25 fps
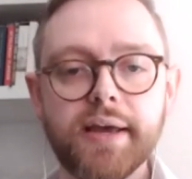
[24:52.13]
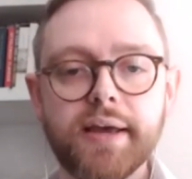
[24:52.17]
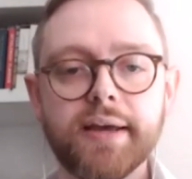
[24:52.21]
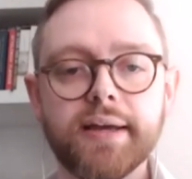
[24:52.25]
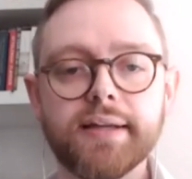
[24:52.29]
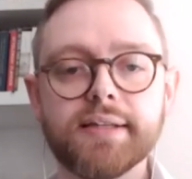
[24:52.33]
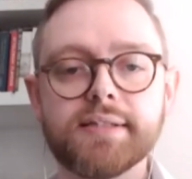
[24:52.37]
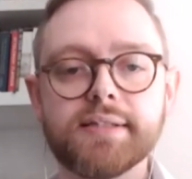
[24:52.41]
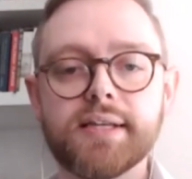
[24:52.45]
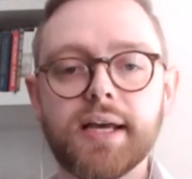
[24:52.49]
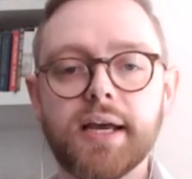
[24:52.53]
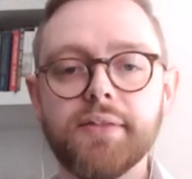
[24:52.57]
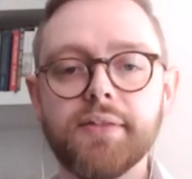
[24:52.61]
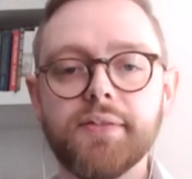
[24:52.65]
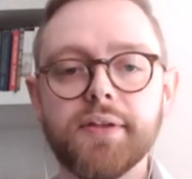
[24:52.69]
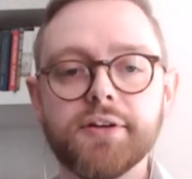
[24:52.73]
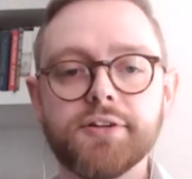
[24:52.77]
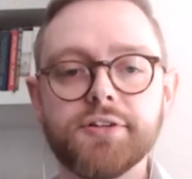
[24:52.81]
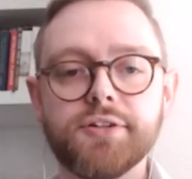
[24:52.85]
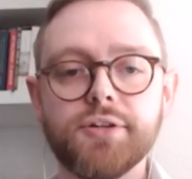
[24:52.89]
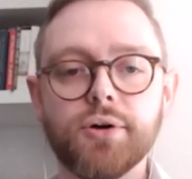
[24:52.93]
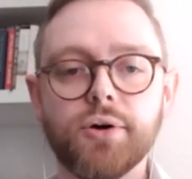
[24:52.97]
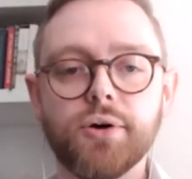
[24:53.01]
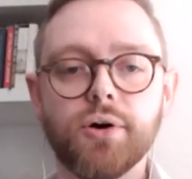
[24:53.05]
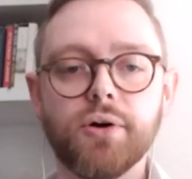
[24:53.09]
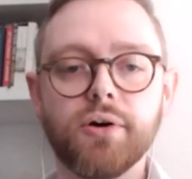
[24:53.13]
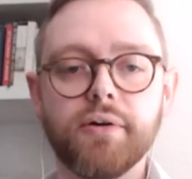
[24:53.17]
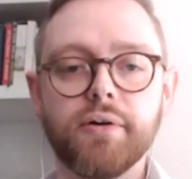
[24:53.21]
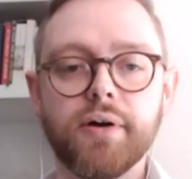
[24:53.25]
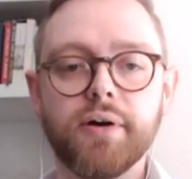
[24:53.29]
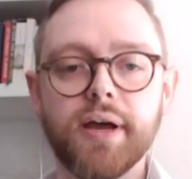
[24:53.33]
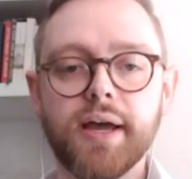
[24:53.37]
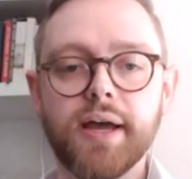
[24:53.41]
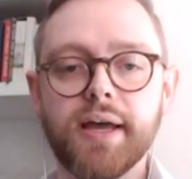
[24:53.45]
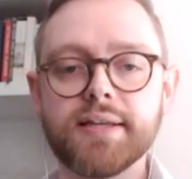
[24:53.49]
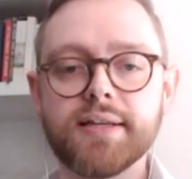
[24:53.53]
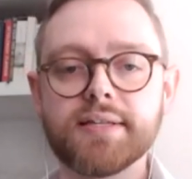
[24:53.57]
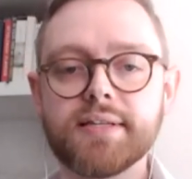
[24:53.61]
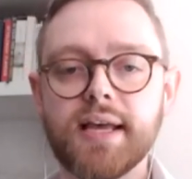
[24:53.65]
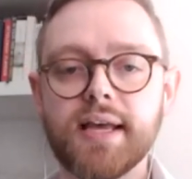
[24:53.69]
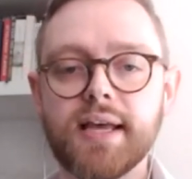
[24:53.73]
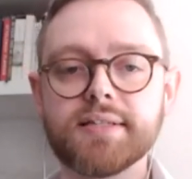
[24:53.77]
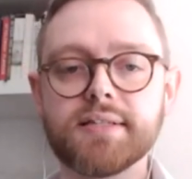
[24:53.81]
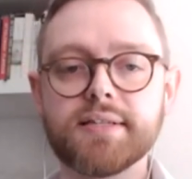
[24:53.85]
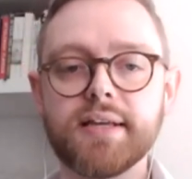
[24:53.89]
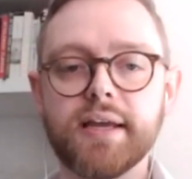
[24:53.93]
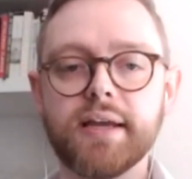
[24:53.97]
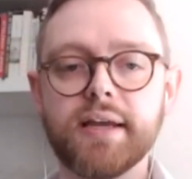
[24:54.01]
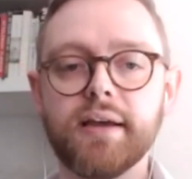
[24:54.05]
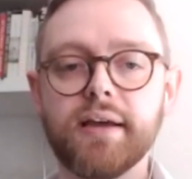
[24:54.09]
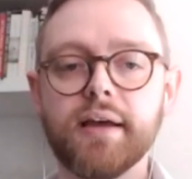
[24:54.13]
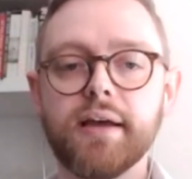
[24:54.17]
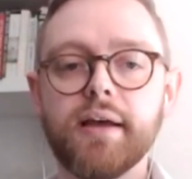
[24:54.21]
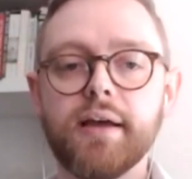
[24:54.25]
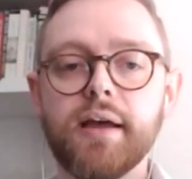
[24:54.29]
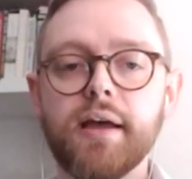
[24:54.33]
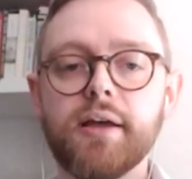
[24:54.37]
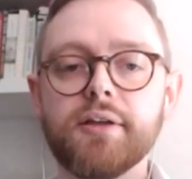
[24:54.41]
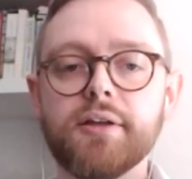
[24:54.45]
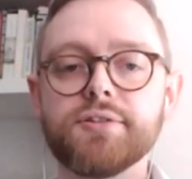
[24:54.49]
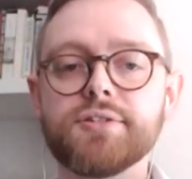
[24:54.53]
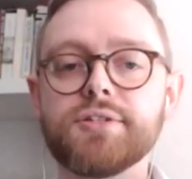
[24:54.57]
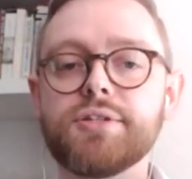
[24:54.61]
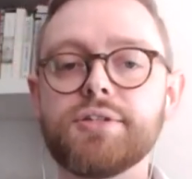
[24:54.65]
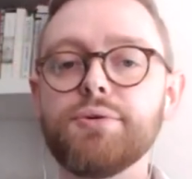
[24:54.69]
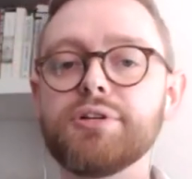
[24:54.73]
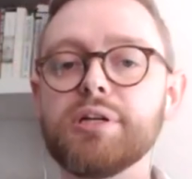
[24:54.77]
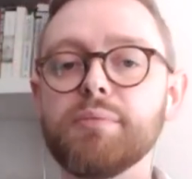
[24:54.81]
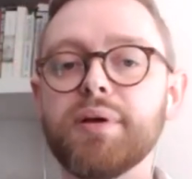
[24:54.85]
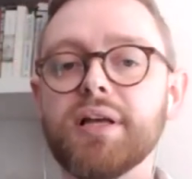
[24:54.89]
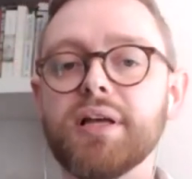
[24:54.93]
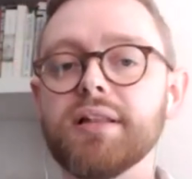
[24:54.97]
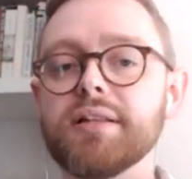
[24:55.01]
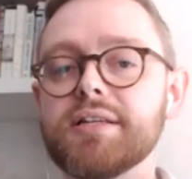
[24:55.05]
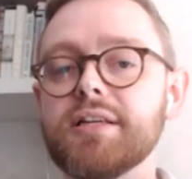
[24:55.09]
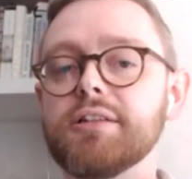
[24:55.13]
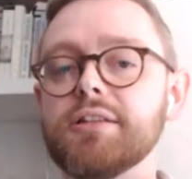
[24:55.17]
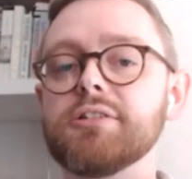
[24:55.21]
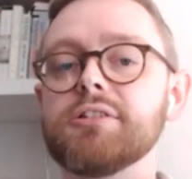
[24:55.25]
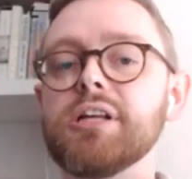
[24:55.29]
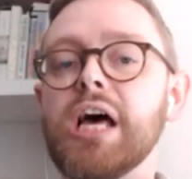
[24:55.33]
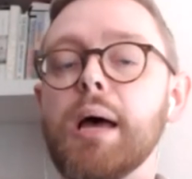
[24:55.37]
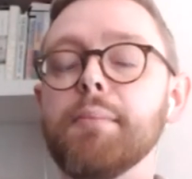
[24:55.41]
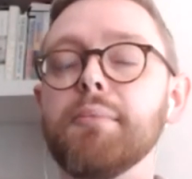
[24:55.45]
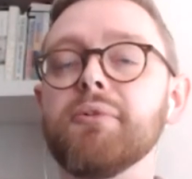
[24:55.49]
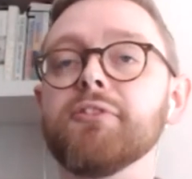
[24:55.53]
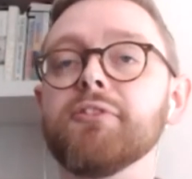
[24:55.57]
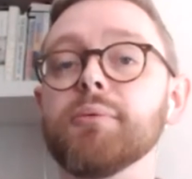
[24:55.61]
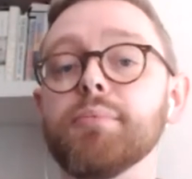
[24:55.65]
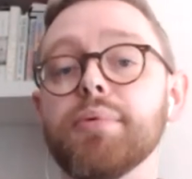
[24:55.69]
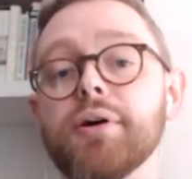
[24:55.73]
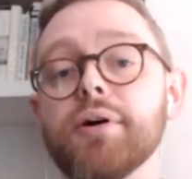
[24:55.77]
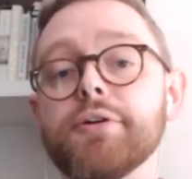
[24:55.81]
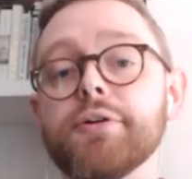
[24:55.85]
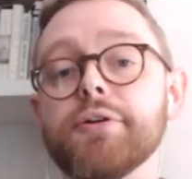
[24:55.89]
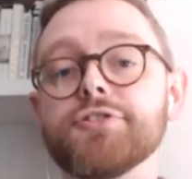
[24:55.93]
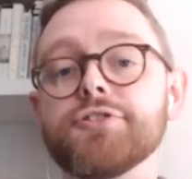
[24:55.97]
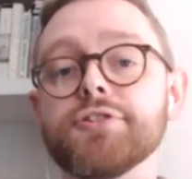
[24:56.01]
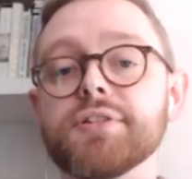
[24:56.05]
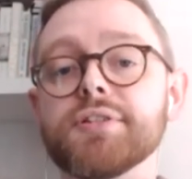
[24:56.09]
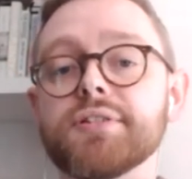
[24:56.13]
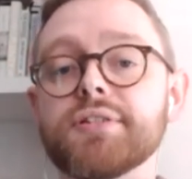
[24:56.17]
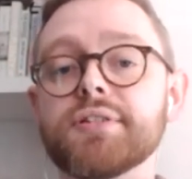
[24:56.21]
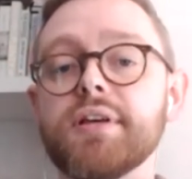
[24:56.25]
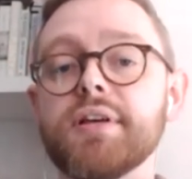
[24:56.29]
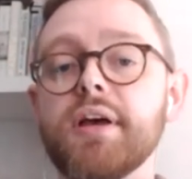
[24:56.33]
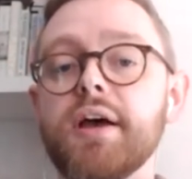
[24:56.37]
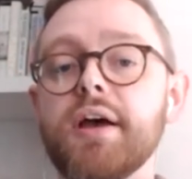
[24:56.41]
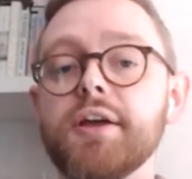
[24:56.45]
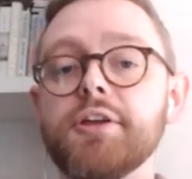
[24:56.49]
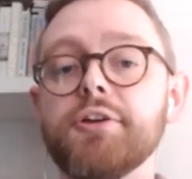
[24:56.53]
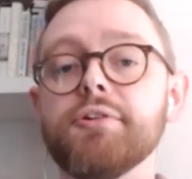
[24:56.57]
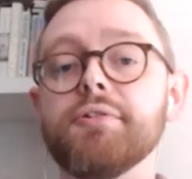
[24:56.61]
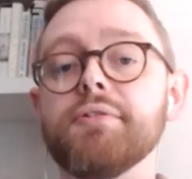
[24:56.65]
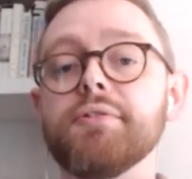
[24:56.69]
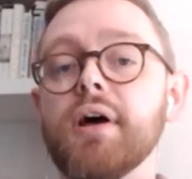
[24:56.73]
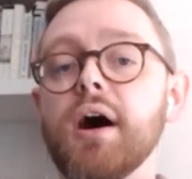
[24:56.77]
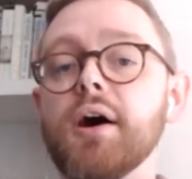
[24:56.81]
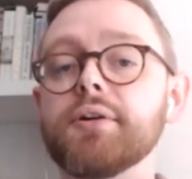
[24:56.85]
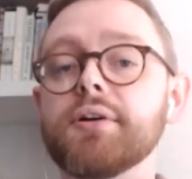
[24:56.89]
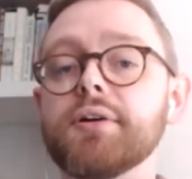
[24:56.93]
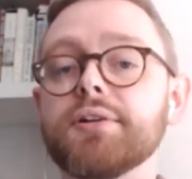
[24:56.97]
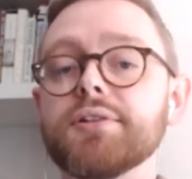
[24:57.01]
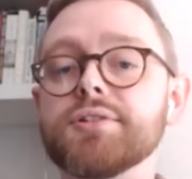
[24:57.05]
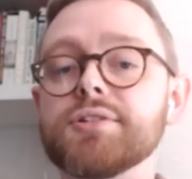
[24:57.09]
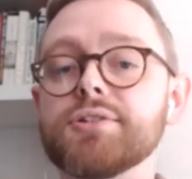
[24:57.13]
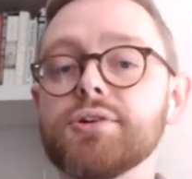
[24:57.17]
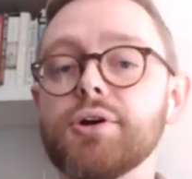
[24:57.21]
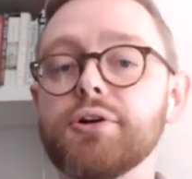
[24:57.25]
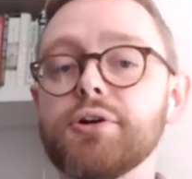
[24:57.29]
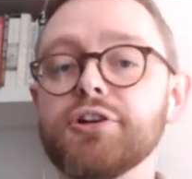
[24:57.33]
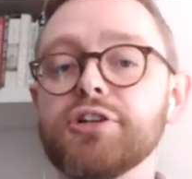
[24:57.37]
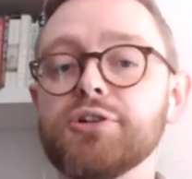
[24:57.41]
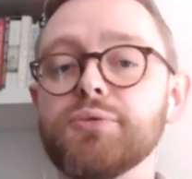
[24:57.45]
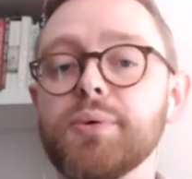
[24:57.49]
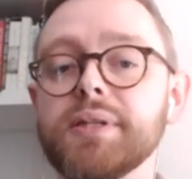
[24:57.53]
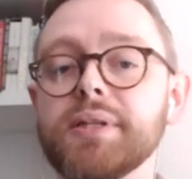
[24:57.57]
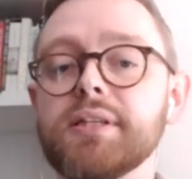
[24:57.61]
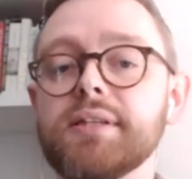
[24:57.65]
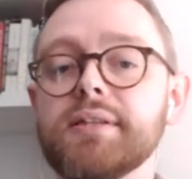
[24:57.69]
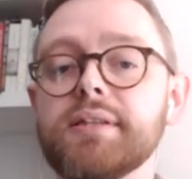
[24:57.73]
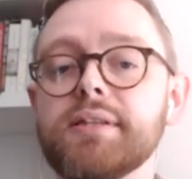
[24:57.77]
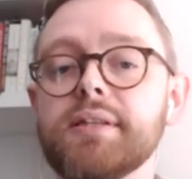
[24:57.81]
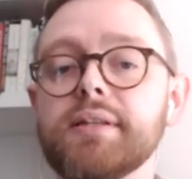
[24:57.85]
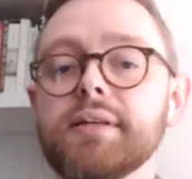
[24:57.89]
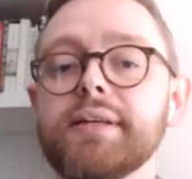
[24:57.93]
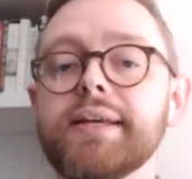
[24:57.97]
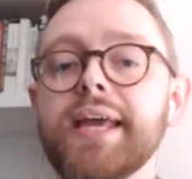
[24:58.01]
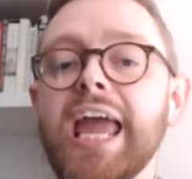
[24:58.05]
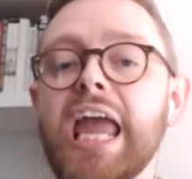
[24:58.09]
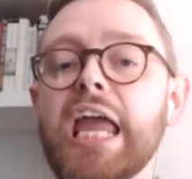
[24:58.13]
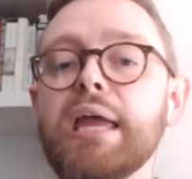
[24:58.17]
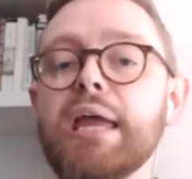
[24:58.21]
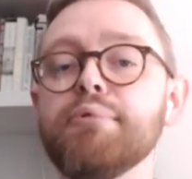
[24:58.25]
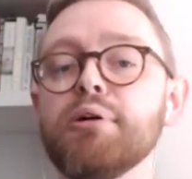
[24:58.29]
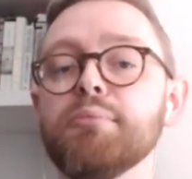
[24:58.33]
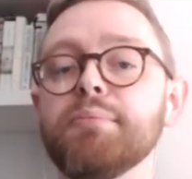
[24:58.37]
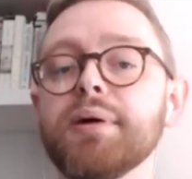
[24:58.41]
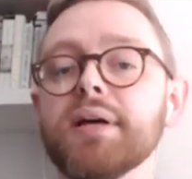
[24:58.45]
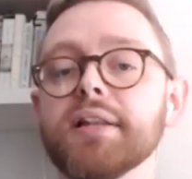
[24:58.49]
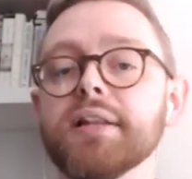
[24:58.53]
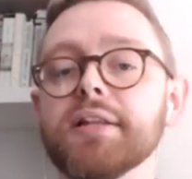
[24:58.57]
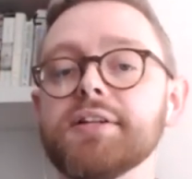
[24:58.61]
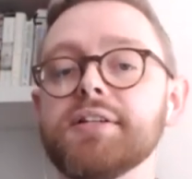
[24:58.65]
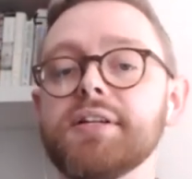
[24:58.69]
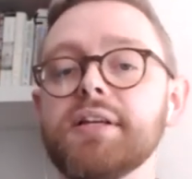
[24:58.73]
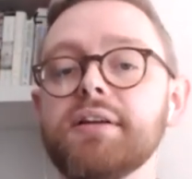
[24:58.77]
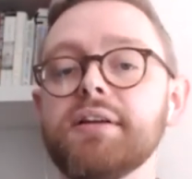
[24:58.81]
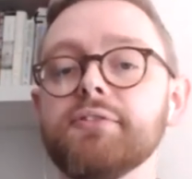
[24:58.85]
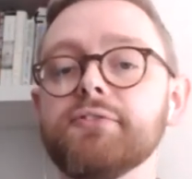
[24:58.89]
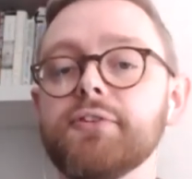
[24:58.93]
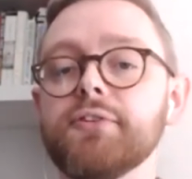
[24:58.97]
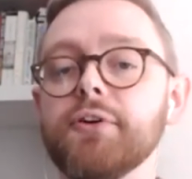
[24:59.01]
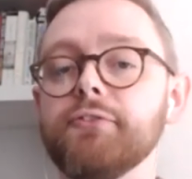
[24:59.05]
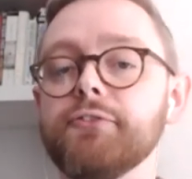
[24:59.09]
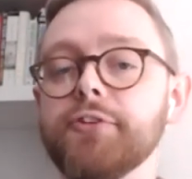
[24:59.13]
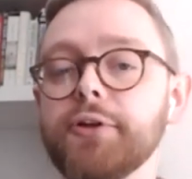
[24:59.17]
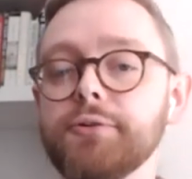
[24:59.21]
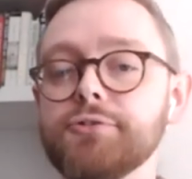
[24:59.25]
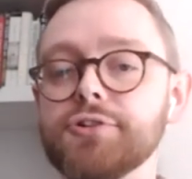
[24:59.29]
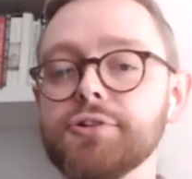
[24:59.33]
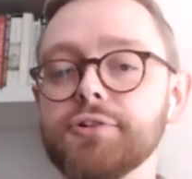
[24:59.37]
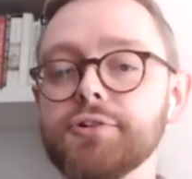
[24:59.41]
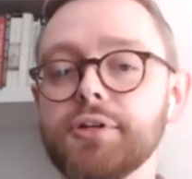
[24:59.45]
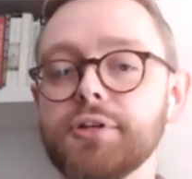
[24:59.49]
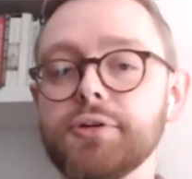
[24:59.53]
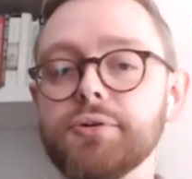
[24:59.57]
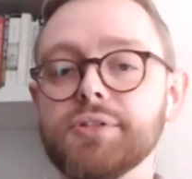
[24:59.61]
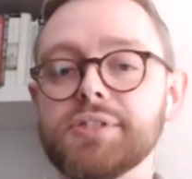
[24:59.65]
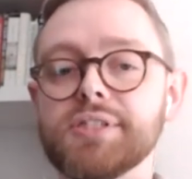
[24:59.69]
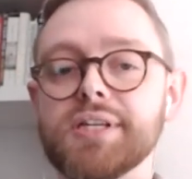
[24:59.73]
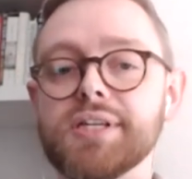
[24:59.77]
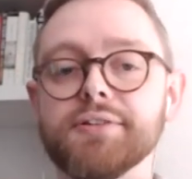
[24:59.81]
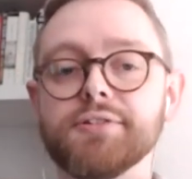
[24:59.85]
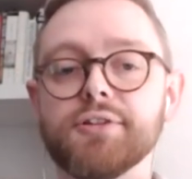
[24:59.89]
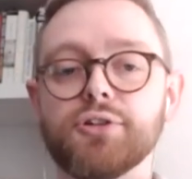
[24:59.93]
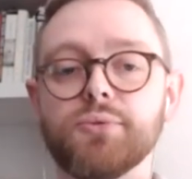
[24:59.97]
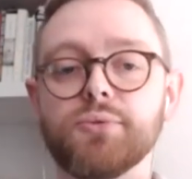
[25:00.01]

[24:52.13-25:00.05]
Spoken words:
It said that you're assessing suitability at the time of the purchase. You're not concerned with capability for future use as a